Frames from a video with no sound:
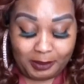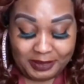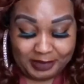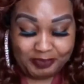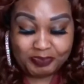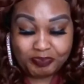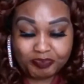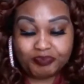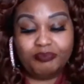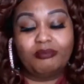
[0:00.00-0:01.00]
me,
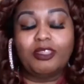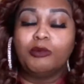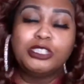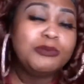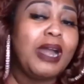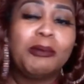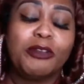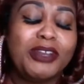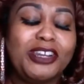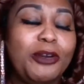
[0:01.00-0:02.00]
which you probably
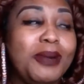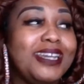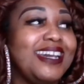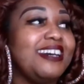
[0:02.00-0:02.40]
already know by now.